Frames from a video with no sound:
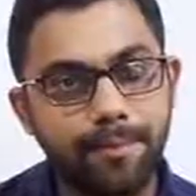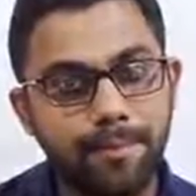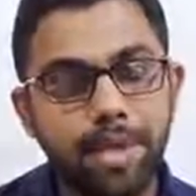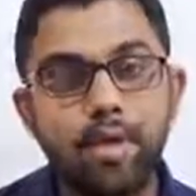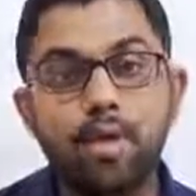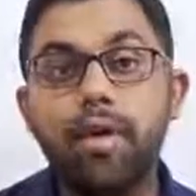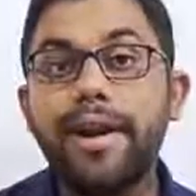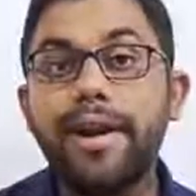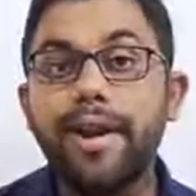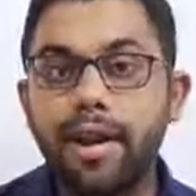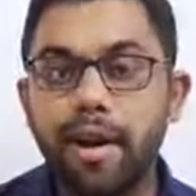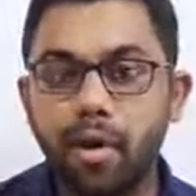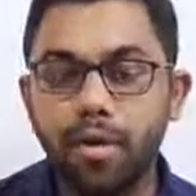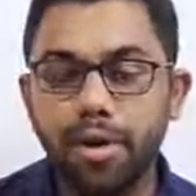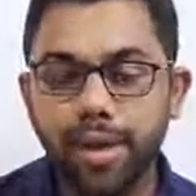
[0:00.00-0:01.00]
or
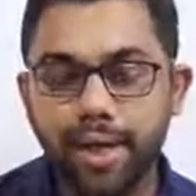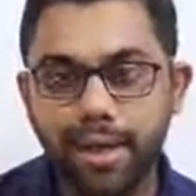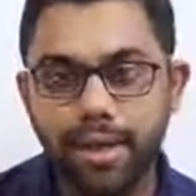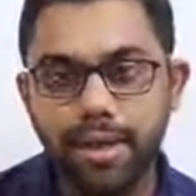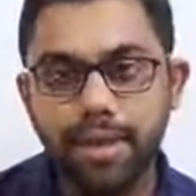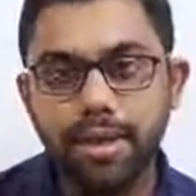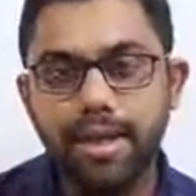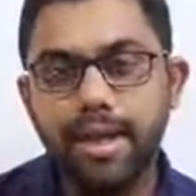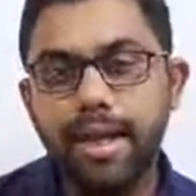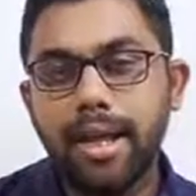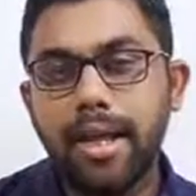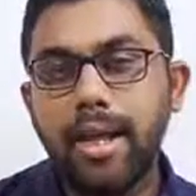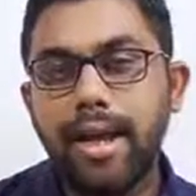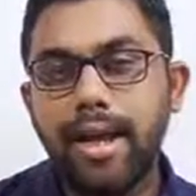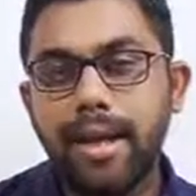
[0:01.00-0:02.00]
accounting,
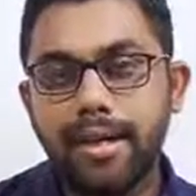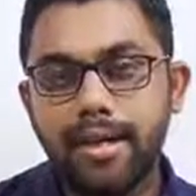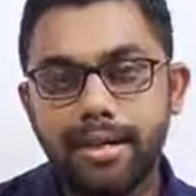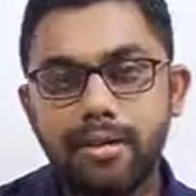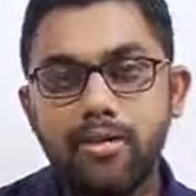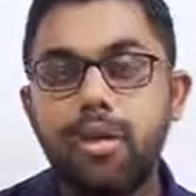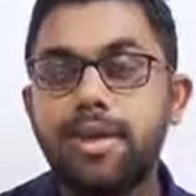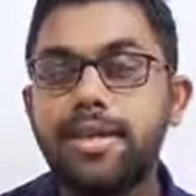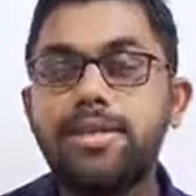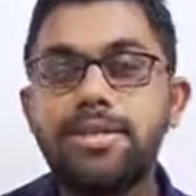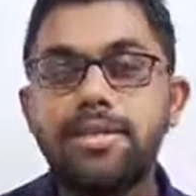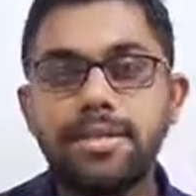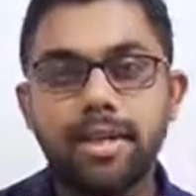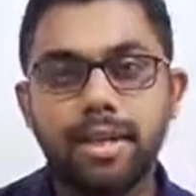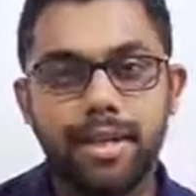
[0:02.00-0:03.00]
and what is
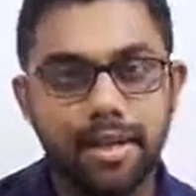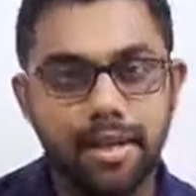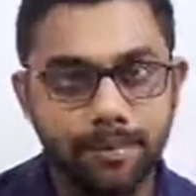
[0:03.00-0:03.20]
journal.